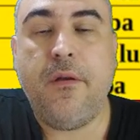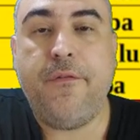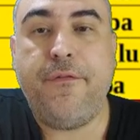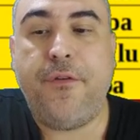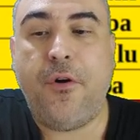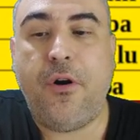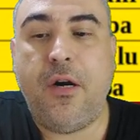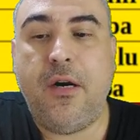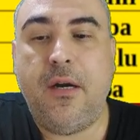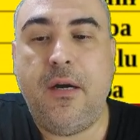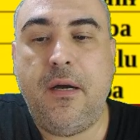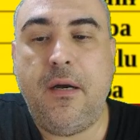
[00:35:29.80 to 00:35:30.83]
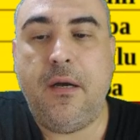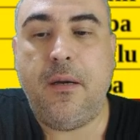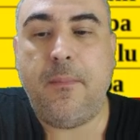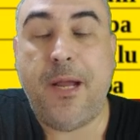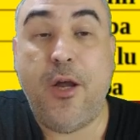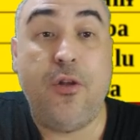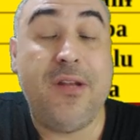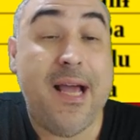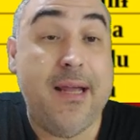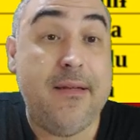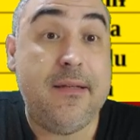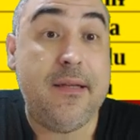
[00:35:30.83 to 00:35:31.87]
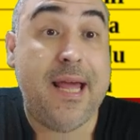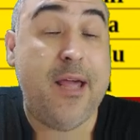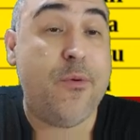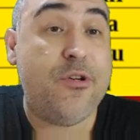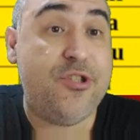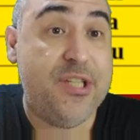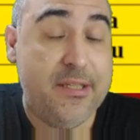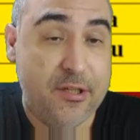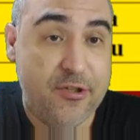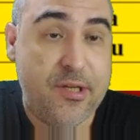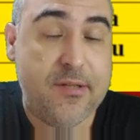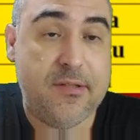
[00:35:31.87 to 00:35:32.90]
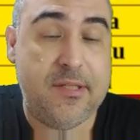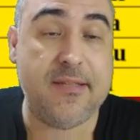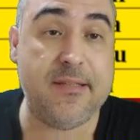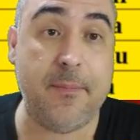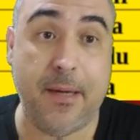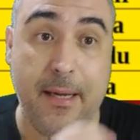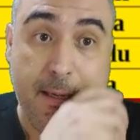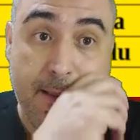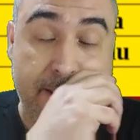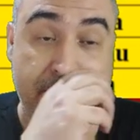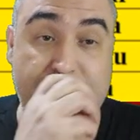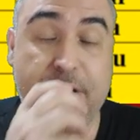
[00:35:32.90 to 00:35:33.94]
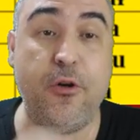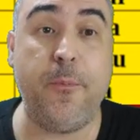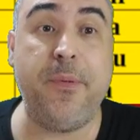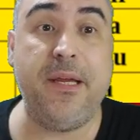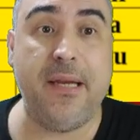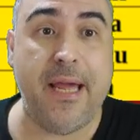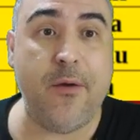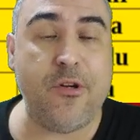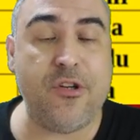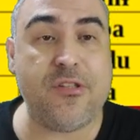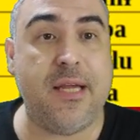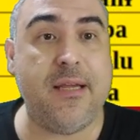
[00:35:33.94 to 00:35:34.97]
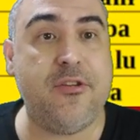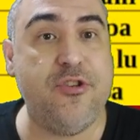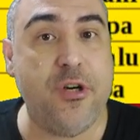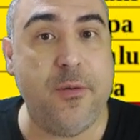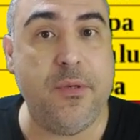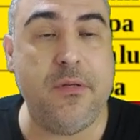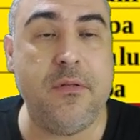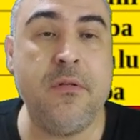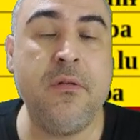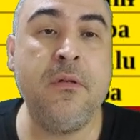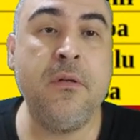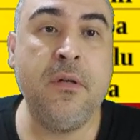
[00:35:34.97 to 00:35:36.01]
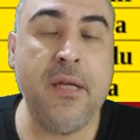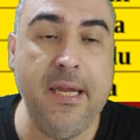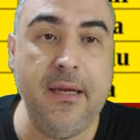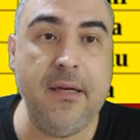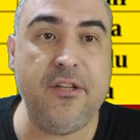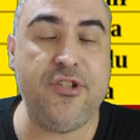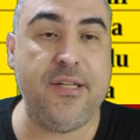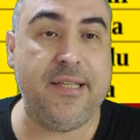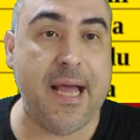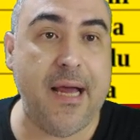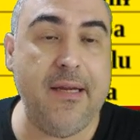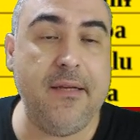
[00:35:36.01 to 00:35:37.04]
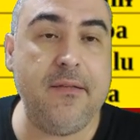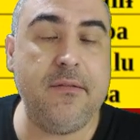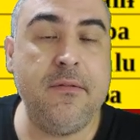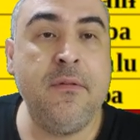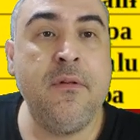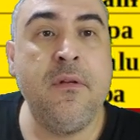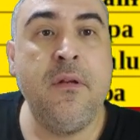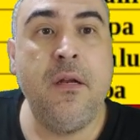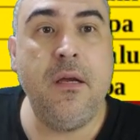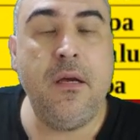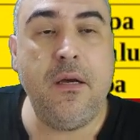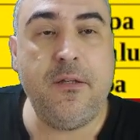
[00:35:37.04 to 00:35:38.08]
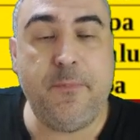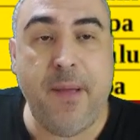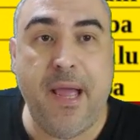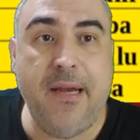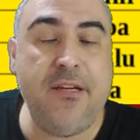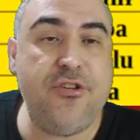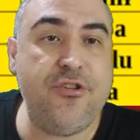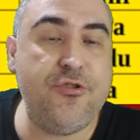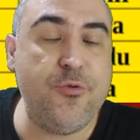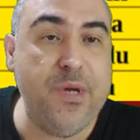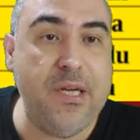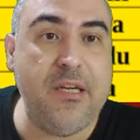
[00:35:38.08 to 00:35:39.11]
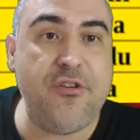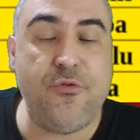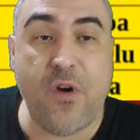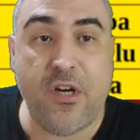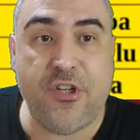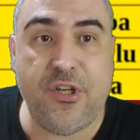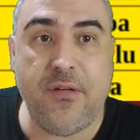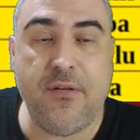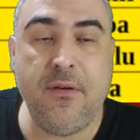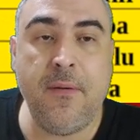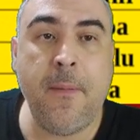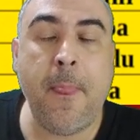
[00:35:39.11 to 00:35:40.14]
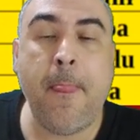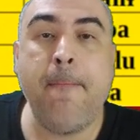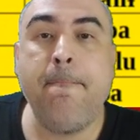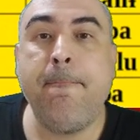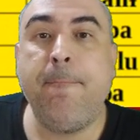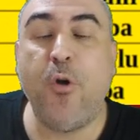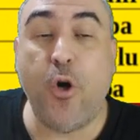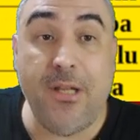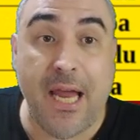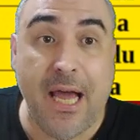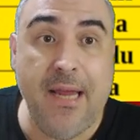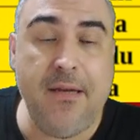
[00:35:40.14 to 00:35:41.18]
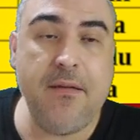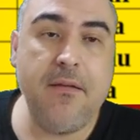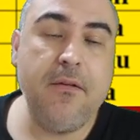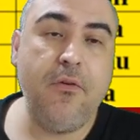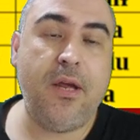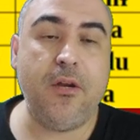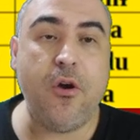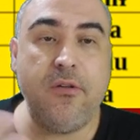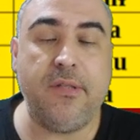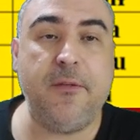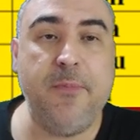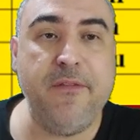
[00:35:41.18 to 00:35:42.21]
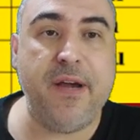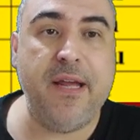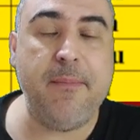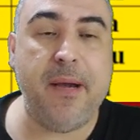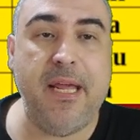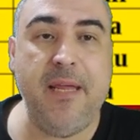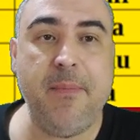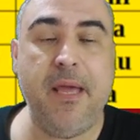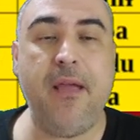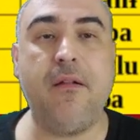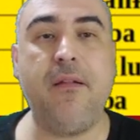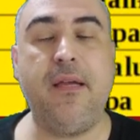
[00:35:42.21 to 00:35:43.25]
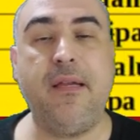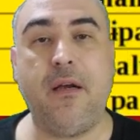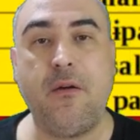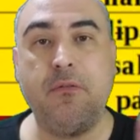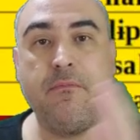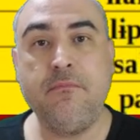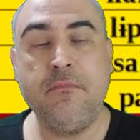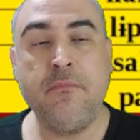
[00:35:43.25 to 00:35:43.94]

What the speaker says: for my online language teaching system. I teach European languages like German, English, Italian, Spanish, Swedish, Russian online. You can contact me by email, and I'll